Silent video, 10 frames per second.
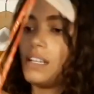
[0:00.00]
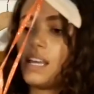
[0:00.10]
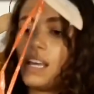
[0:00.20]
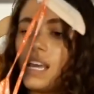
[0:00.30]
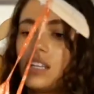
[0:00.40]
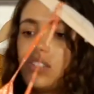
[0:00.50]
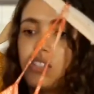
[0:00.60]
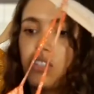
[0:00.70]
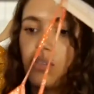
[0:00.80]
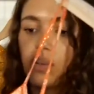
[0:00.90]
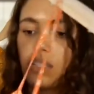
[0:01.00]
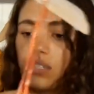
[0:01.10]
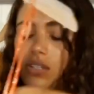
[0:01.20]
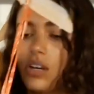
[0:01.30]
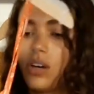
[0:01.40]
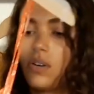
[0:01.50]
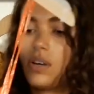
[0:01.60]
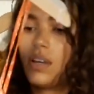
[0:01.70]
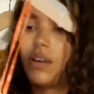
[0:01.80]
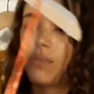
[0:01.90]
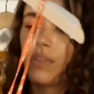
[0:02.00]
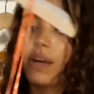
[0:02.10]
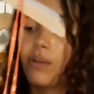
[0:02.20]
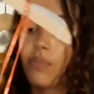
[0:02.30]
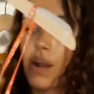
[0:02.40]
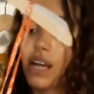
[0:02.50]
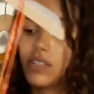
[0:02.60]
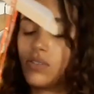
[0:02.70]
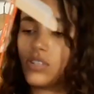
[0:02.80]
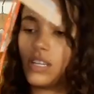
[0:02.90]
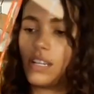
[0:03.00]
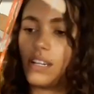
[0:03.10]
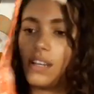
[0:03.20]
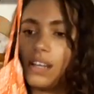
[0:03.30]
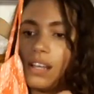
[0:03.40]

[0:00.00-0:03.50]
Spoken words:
in case she wants to go without a bra, so she can